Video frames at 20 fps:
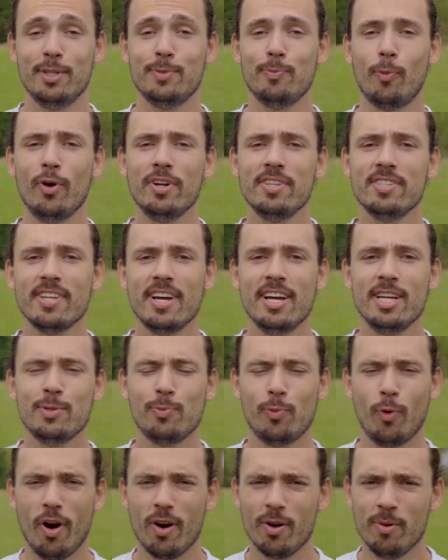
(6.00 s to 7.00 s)
the sports science
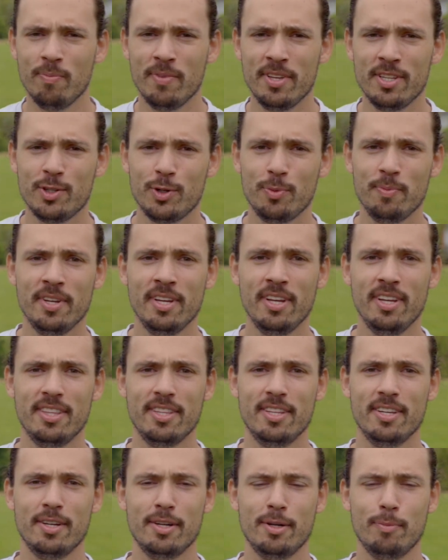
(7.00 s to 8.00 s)
program means to me
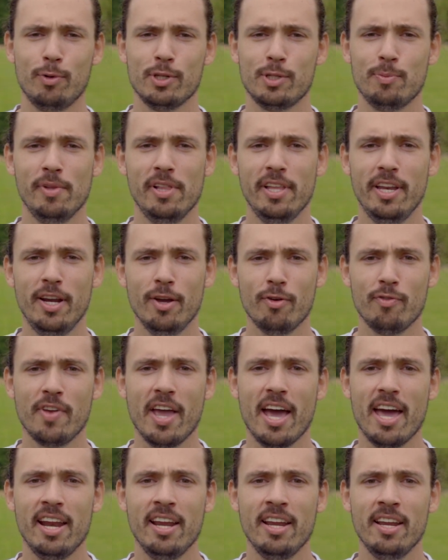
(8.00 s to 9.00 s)
the possibility of
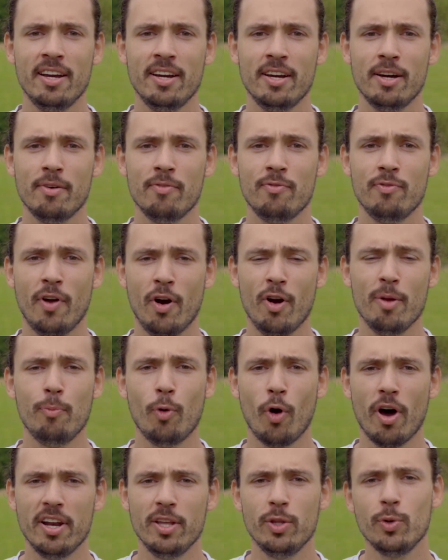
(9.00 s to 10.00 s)
getting a very
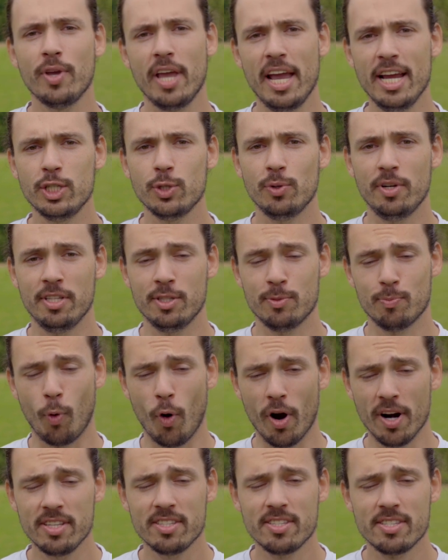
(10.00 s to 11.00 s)
broad education in
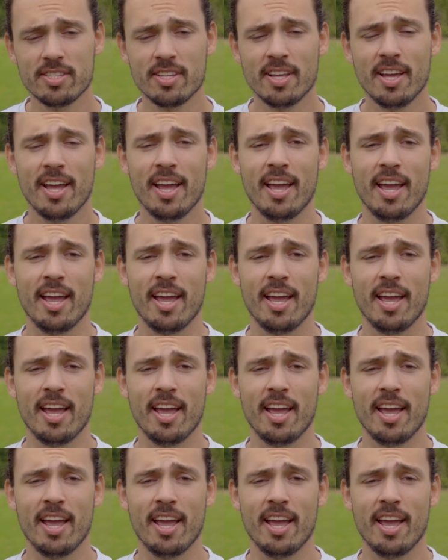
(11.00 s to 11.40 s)
sports